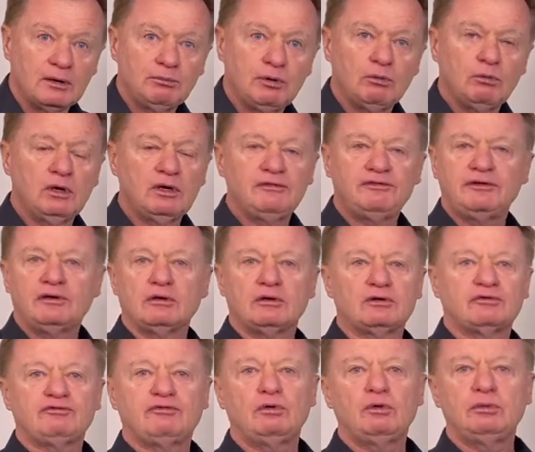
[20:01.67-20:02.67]
But what if you've got a
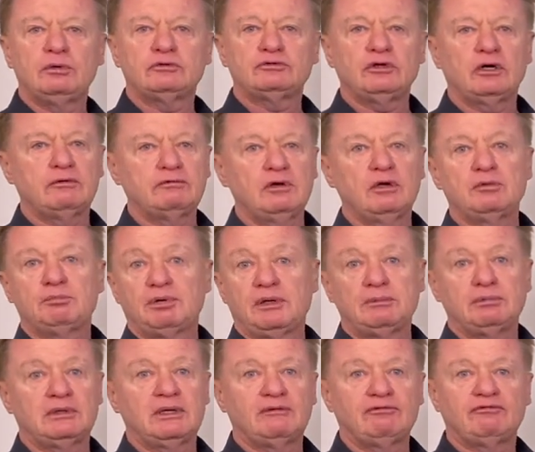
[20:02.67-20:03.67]
4-wheel drive? A lot of
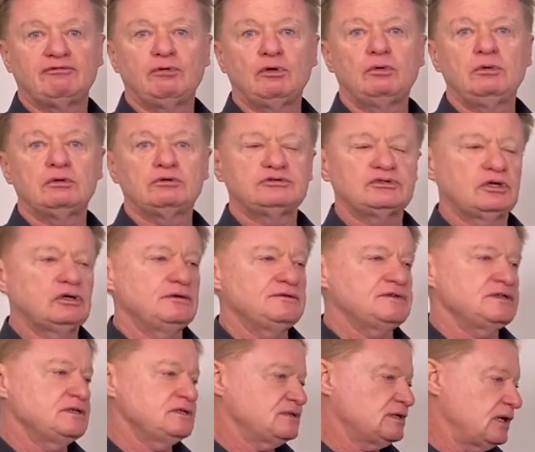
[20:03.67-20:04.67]
people have 4-wheel drives
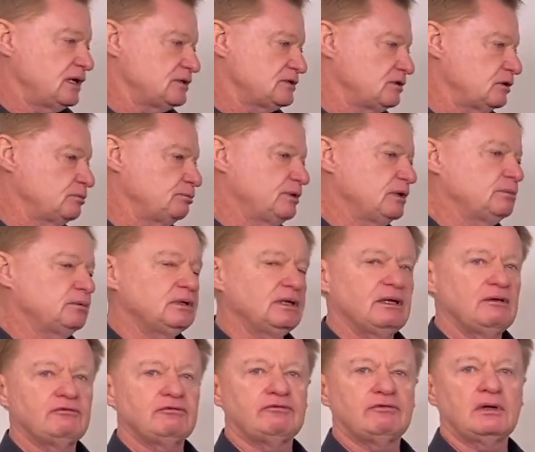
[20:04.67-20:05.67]
these days. A lot of people
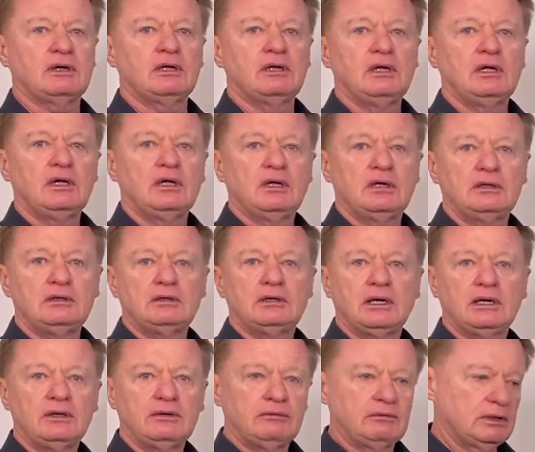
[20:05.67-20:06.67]
have,
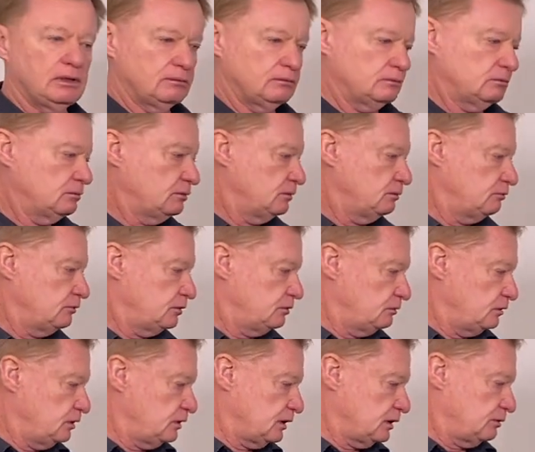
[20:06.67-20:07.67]

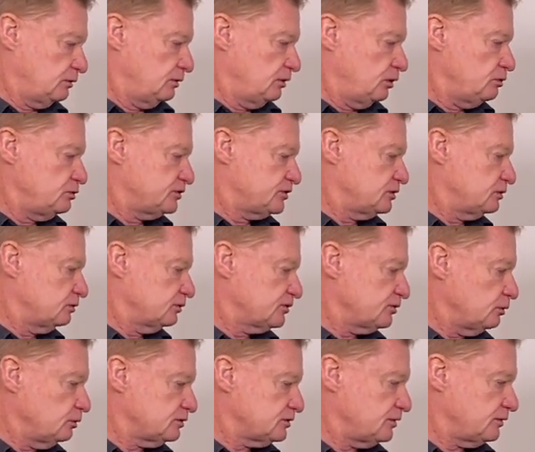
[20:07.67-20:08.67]
utes and all
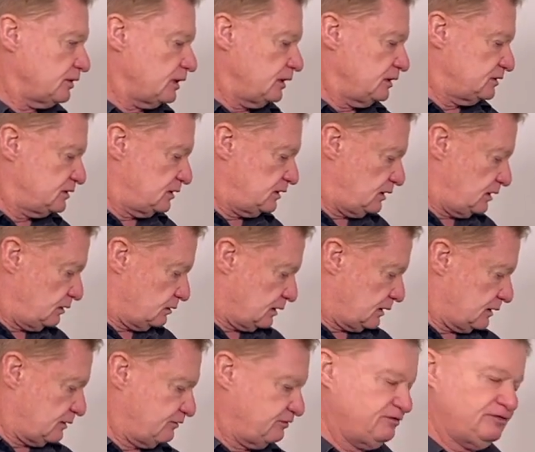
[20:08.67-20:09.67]
sorts of things, and they're not
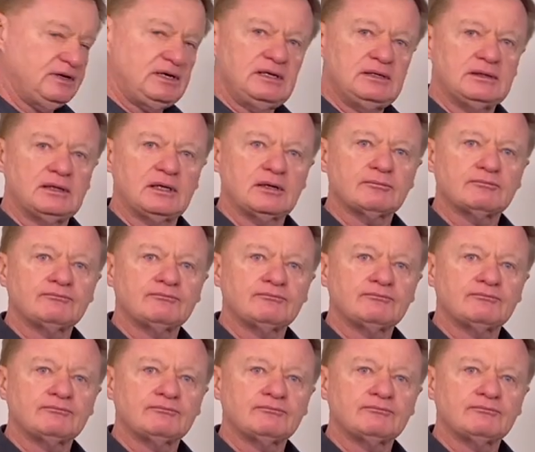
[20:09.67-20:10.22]
going to fit in there.